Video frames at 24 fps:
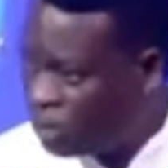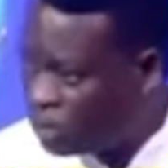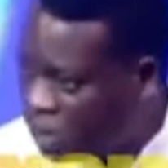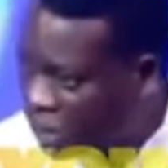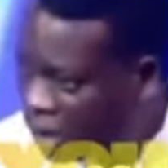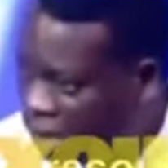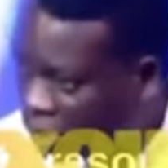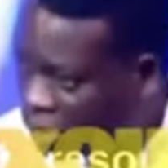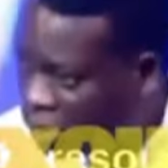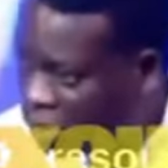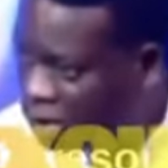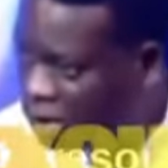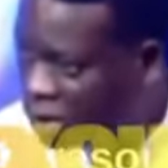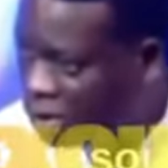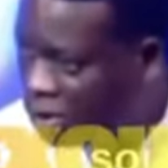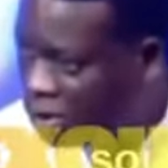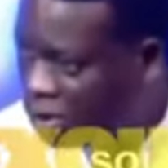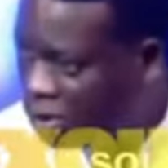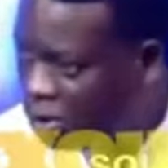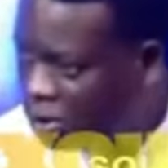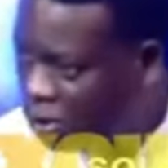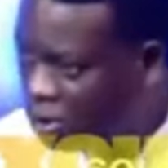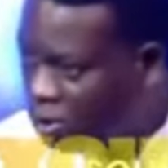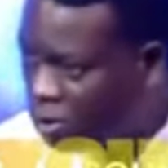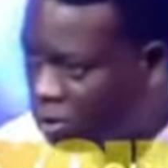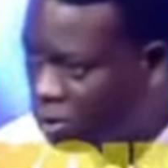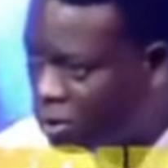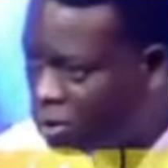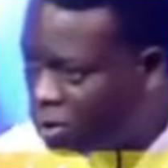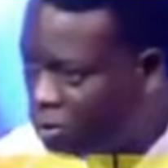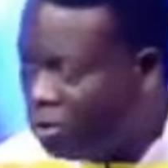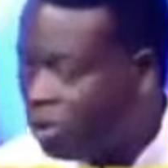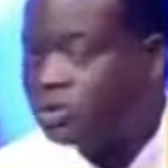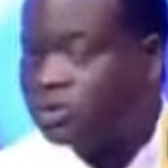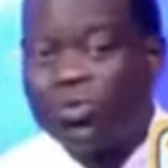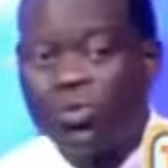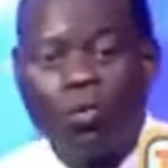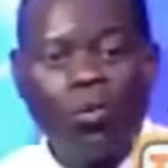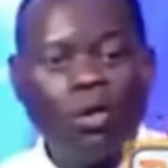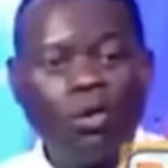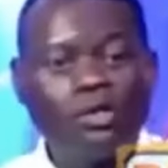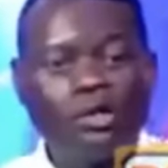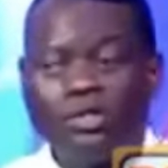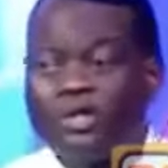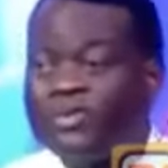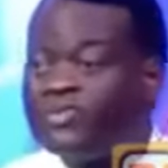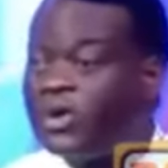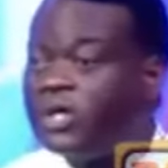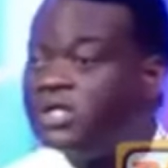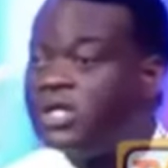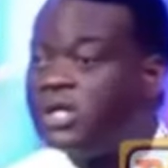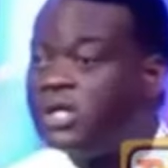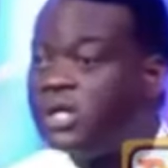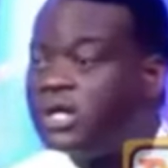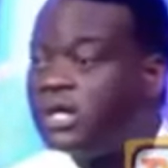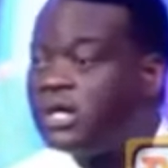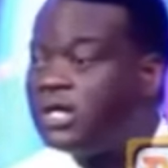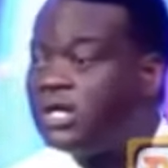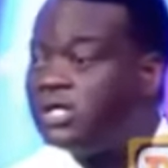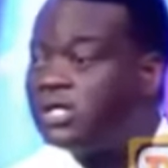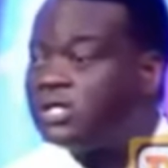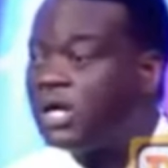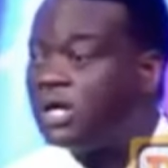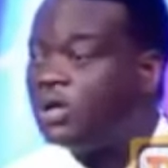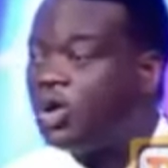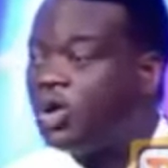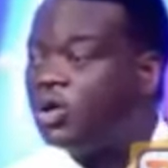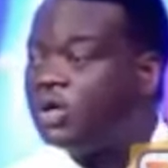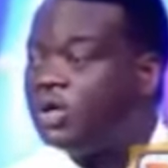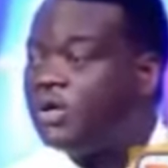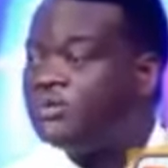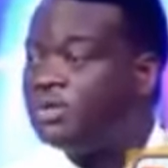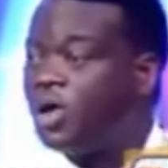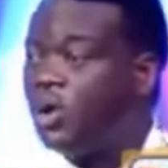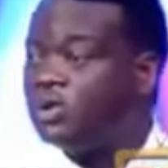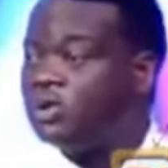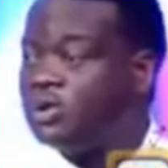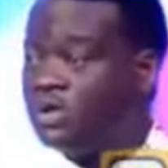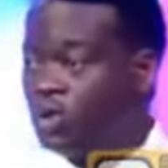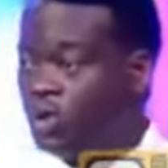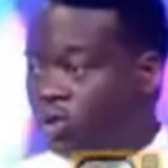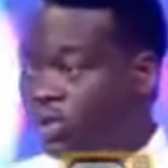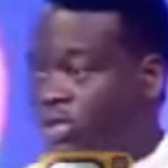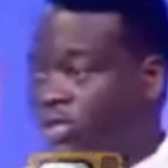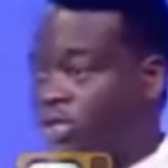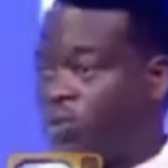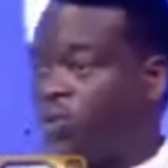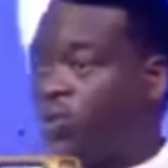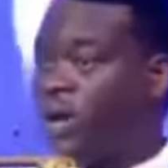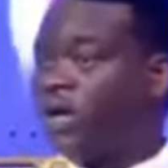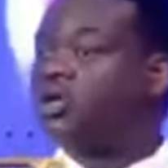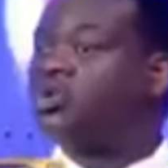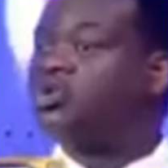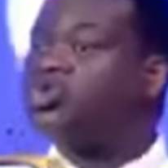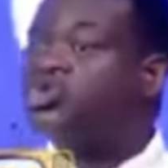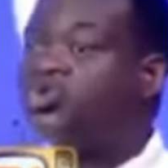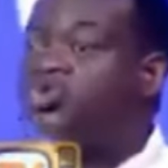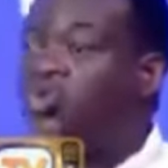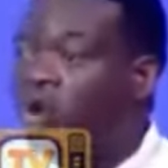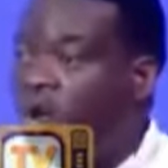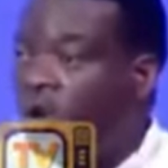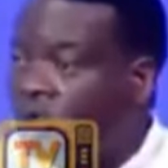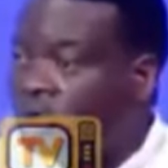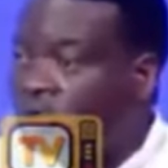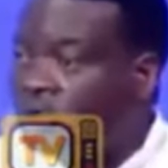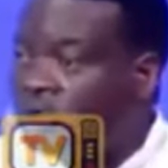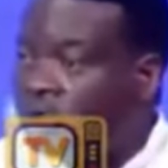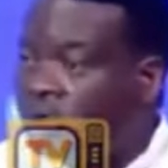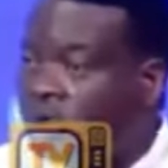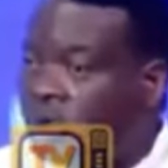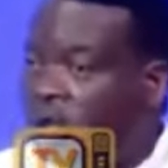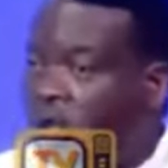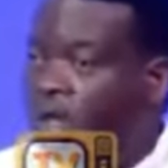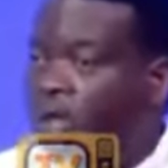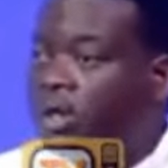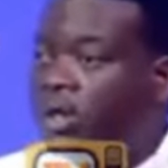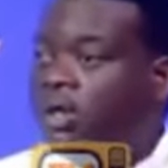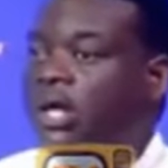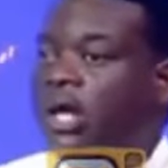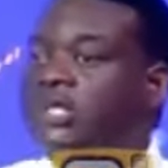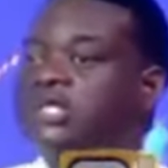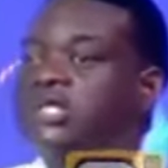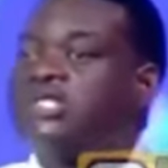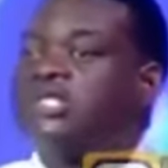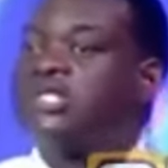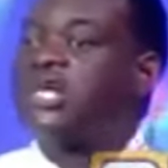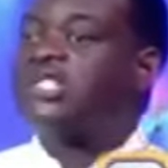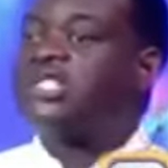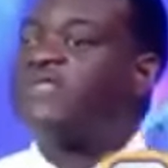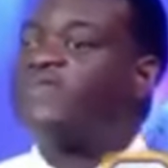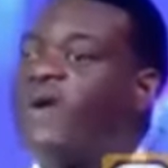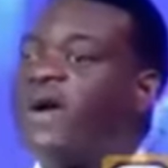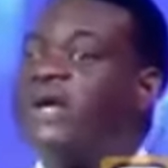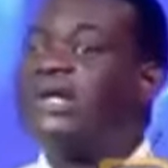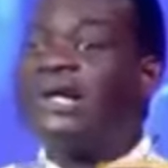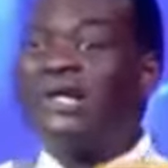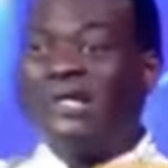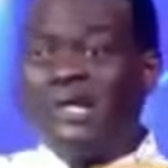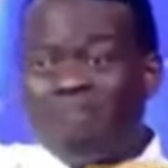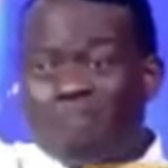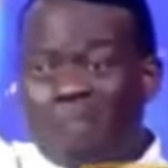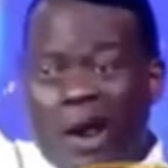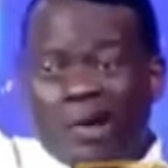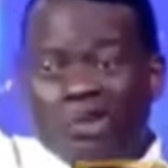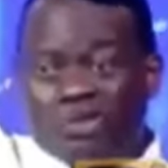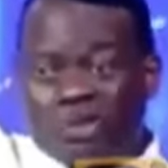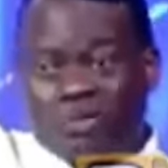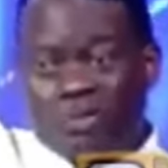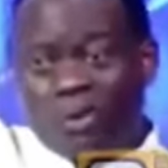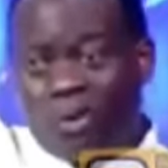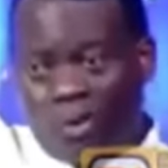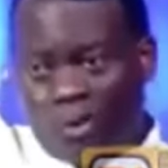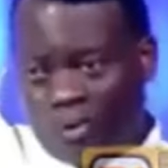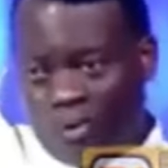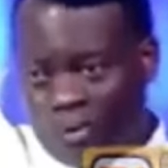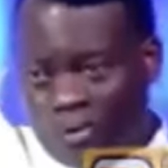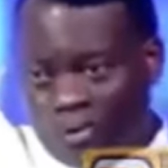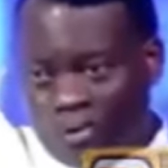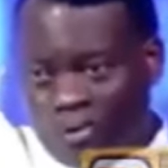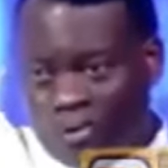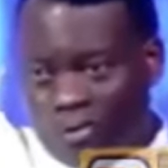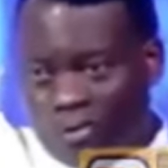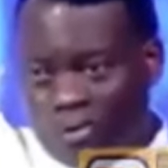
You see that? But what the difference in grace is that God gives us, God is one through us, that is satisfying the demands of the law.